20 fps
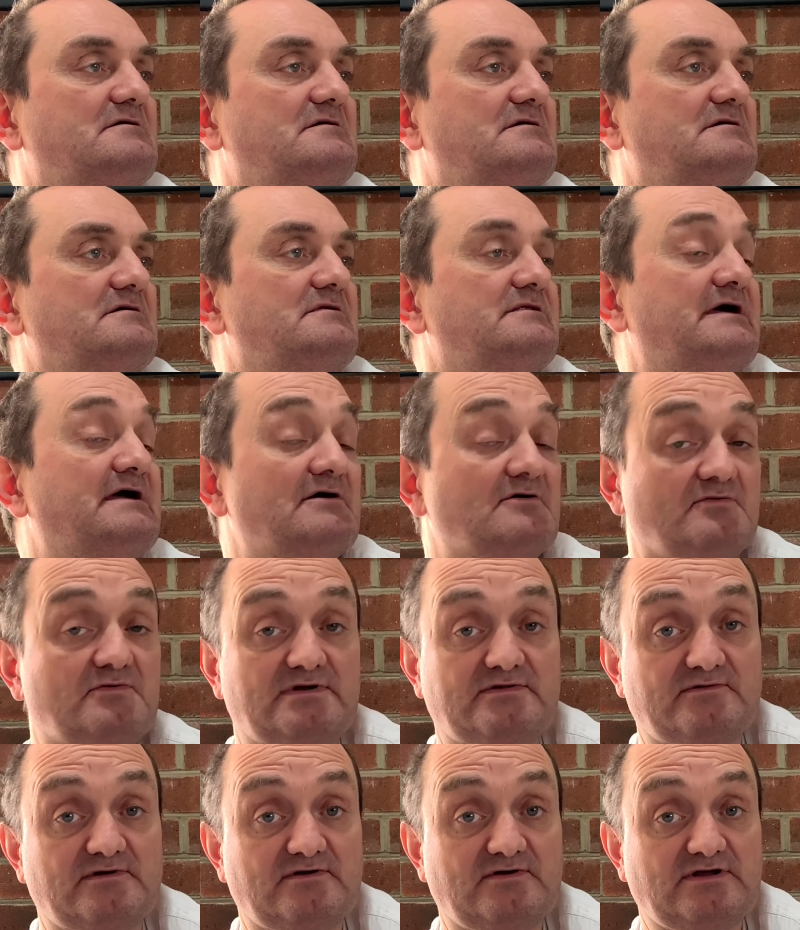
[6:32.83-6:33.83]
Now,
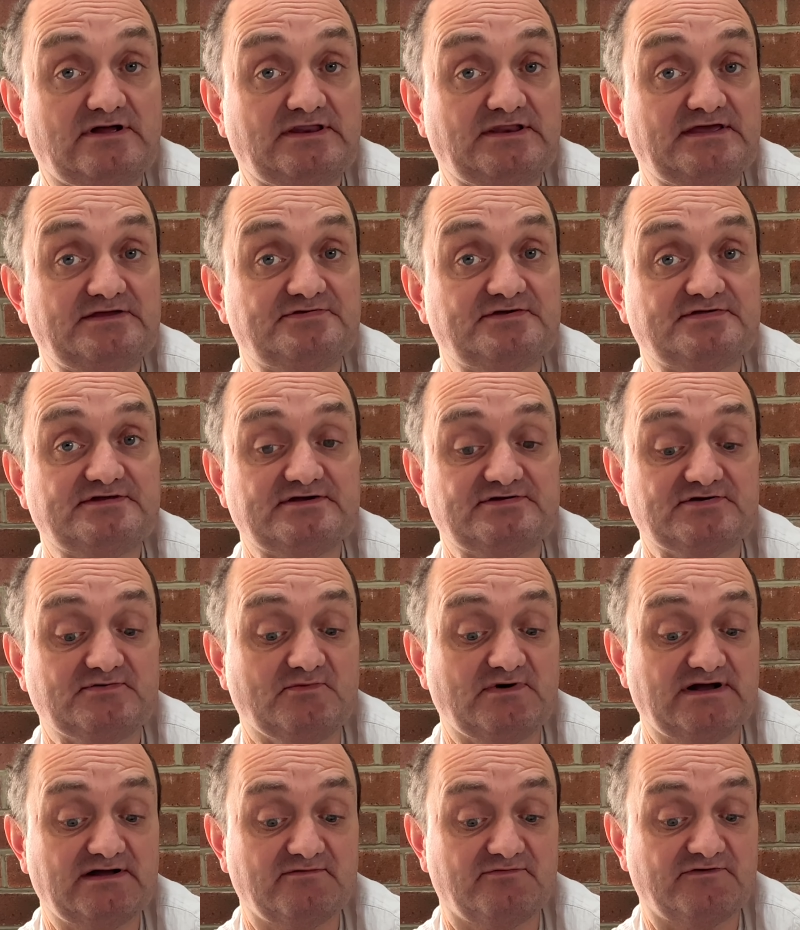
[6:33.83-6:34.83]
we're in this edition
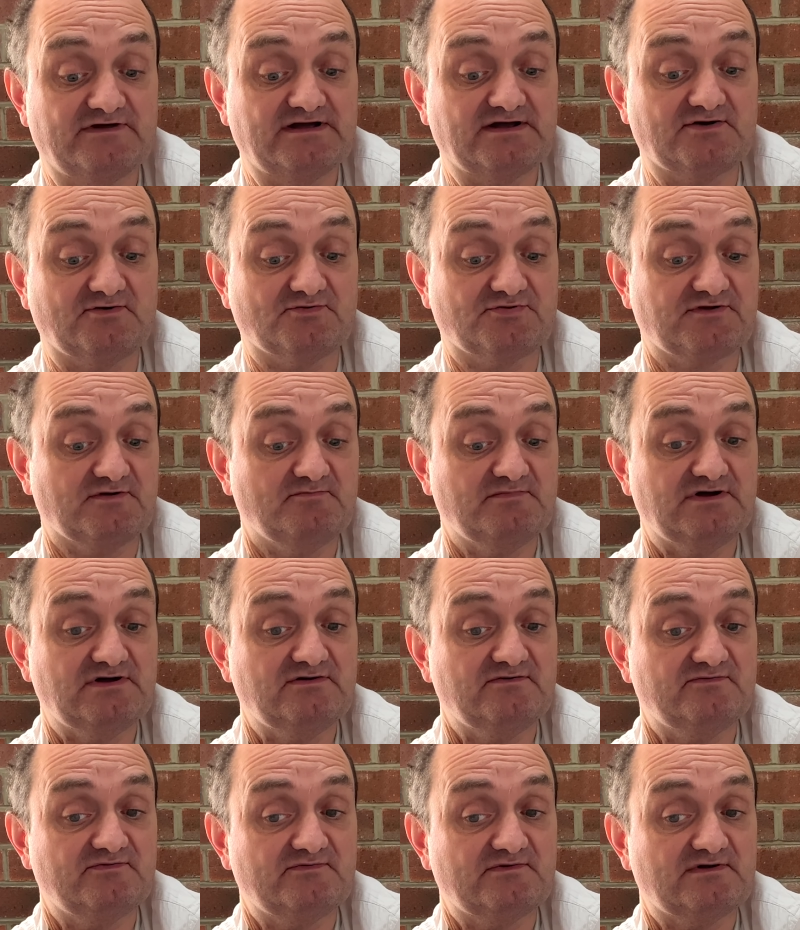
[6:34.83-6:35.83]
where vehicles can
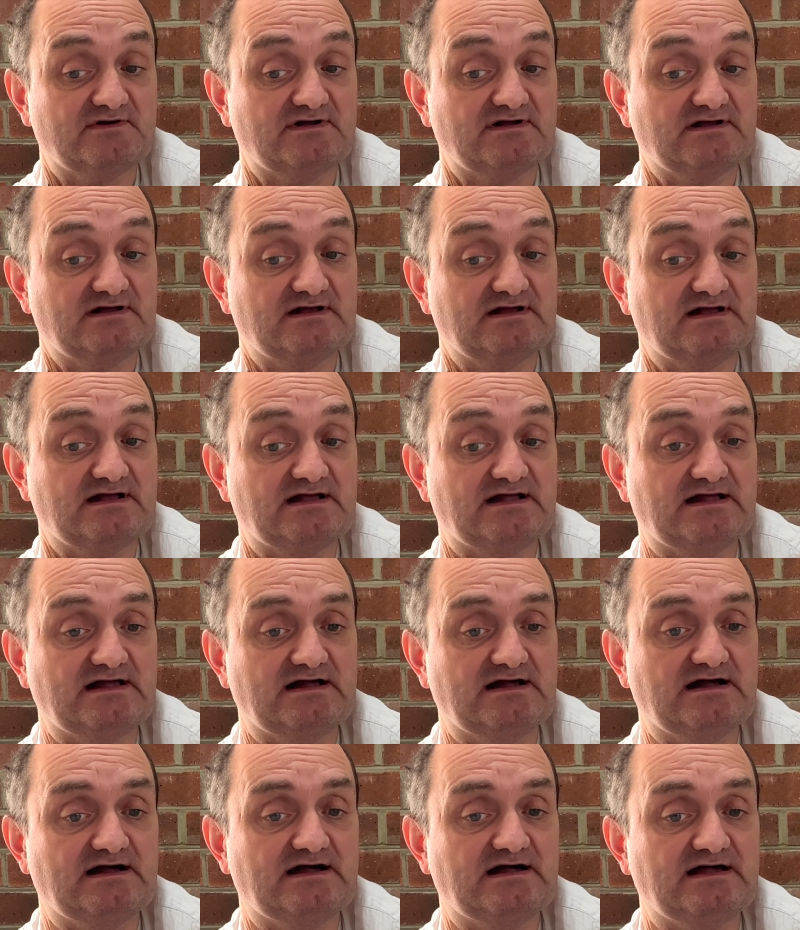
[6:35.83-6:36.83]
move
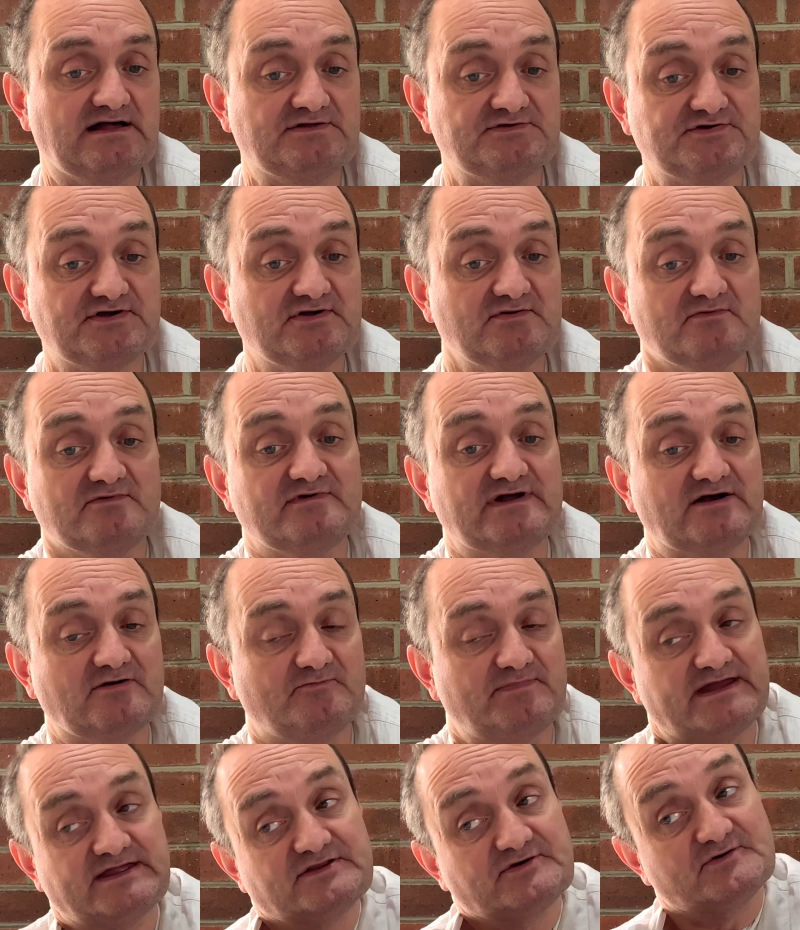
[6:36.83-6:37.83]
and shoot without
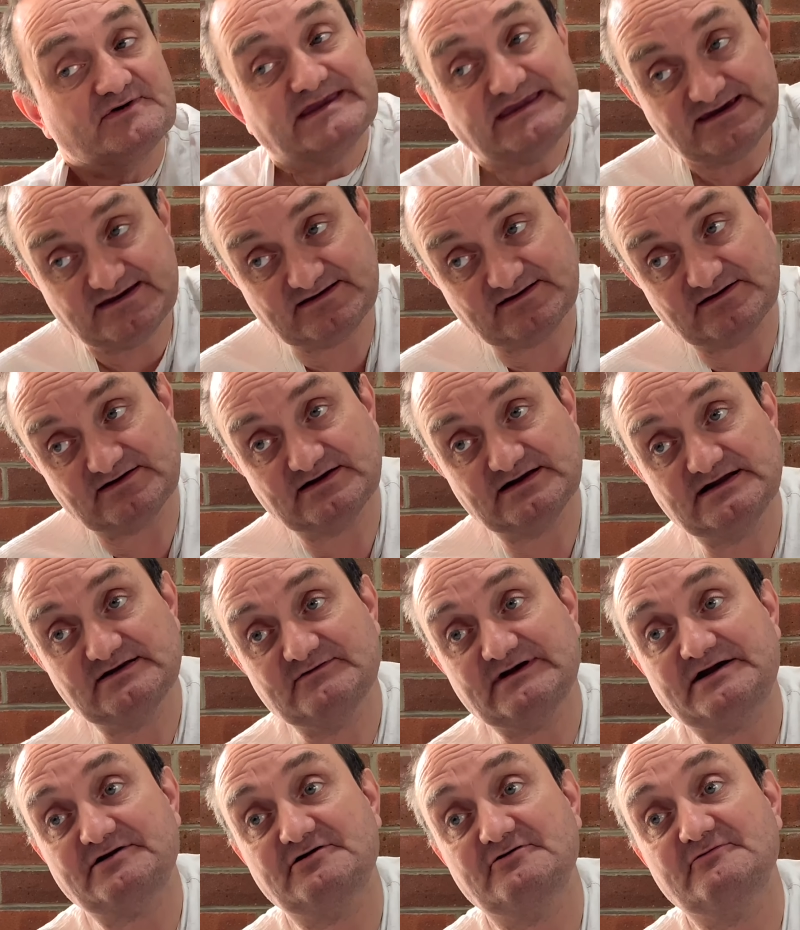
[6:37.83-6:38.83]
penalty.
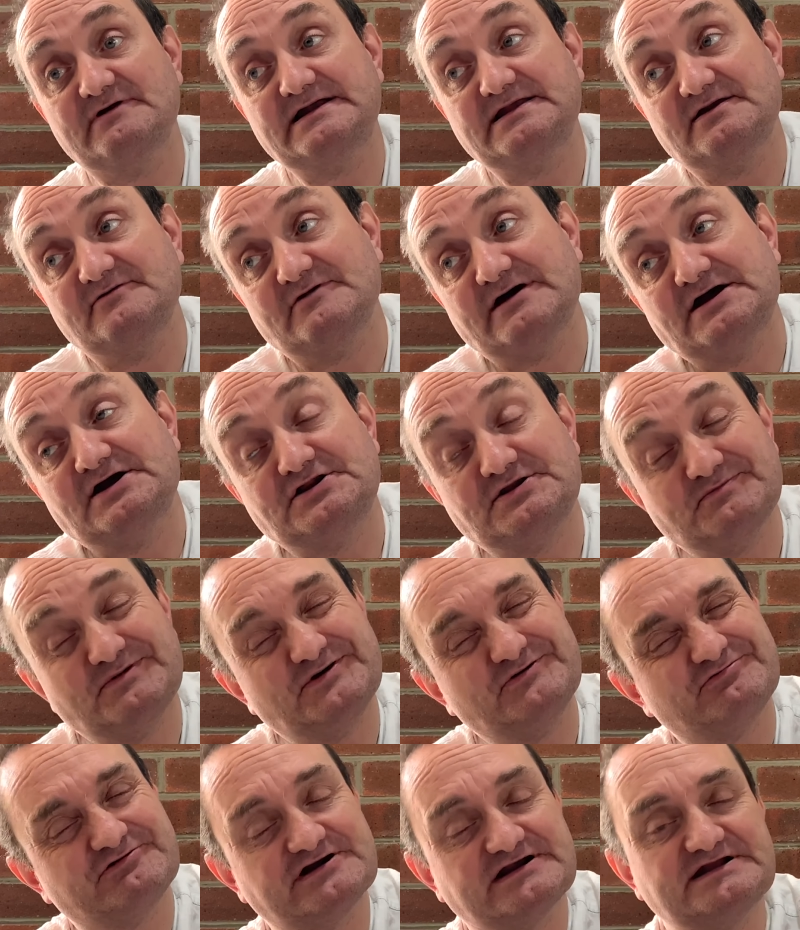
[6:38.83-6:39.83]
They only
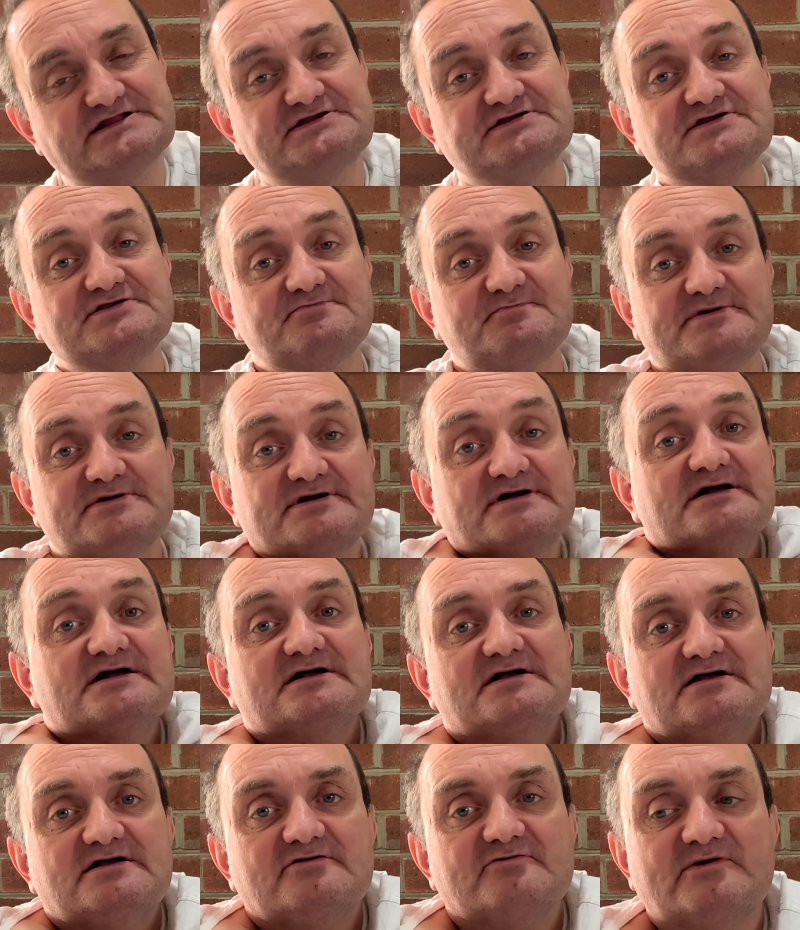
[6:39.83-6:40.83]
move 3 inches, but
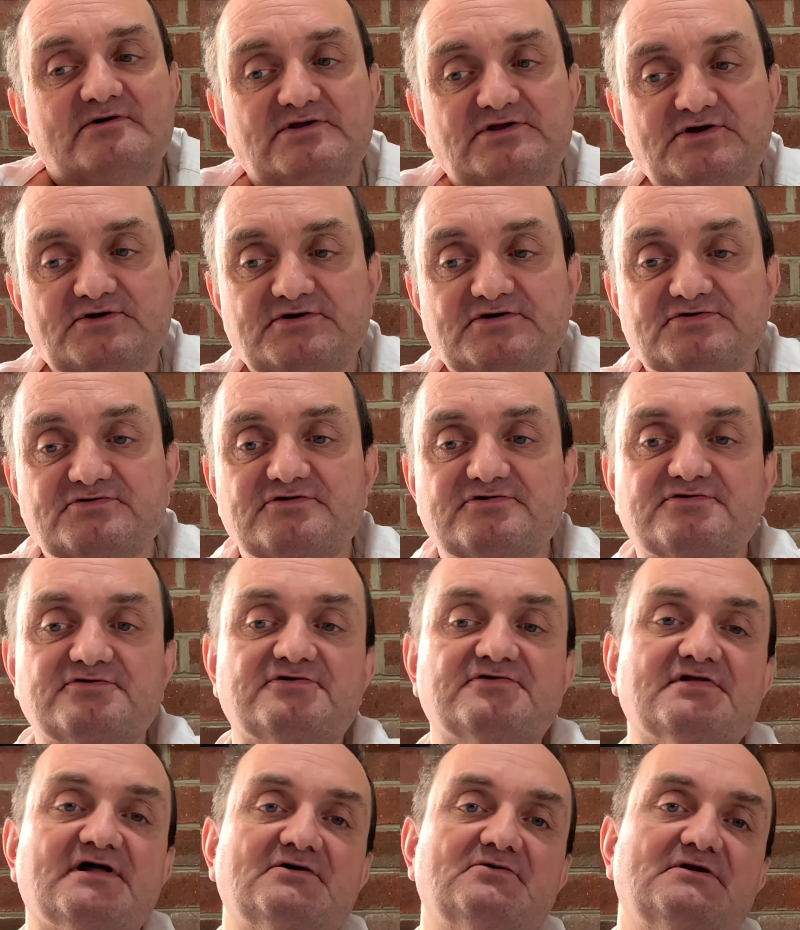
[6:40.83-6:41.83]
you can
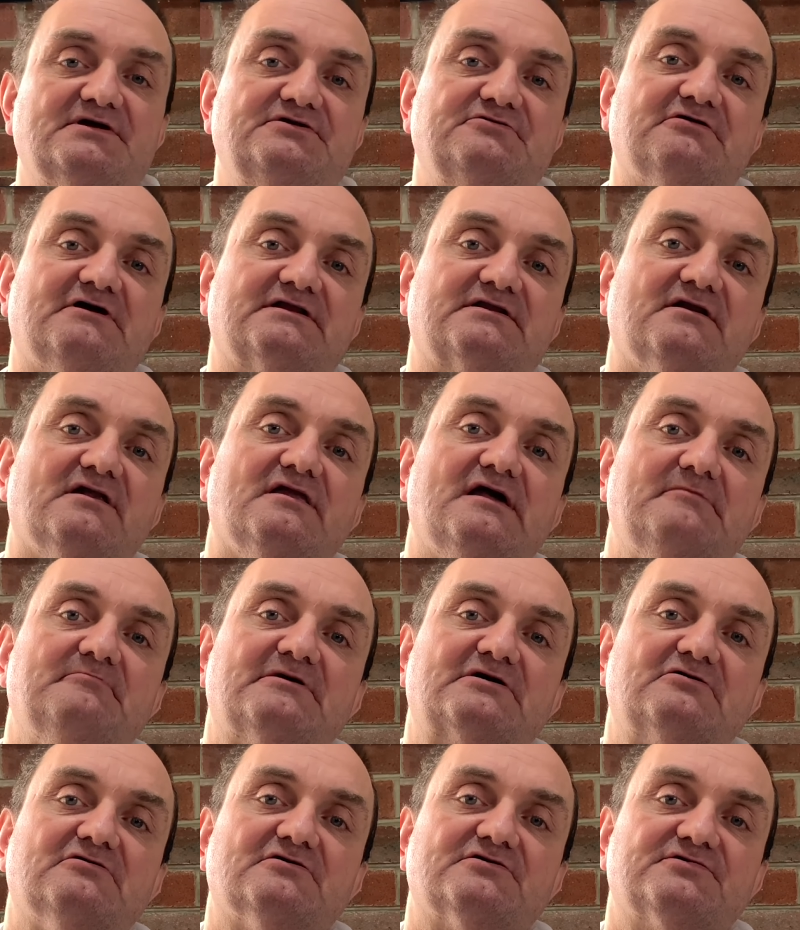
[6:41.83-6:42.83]
slowly trundle them
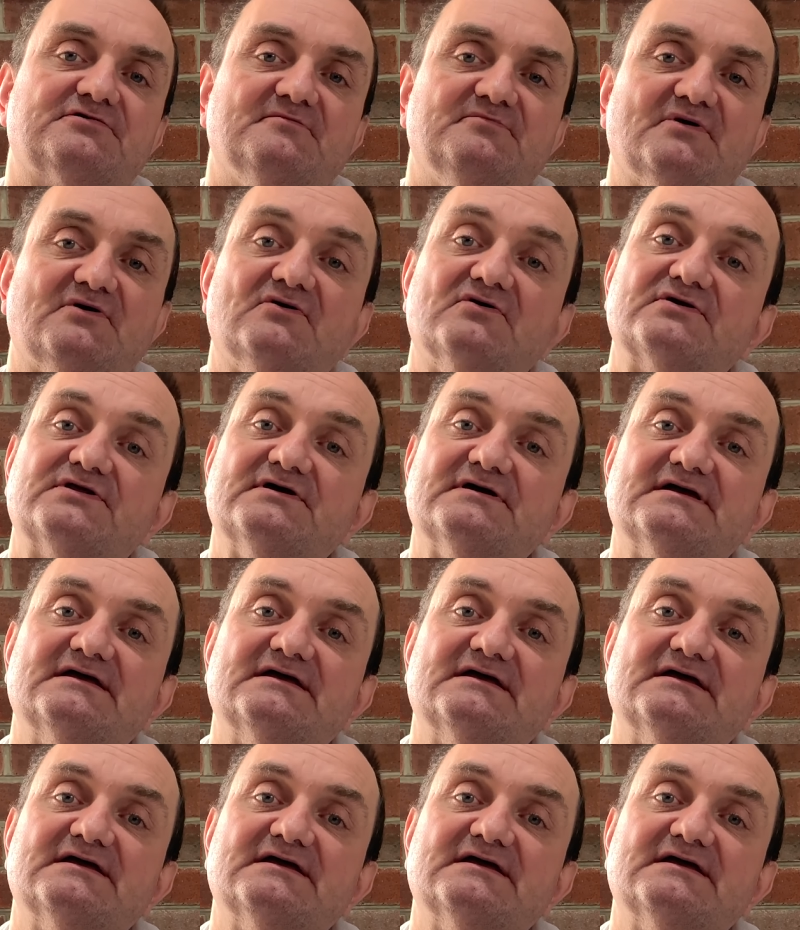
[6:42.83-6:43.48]
across the board,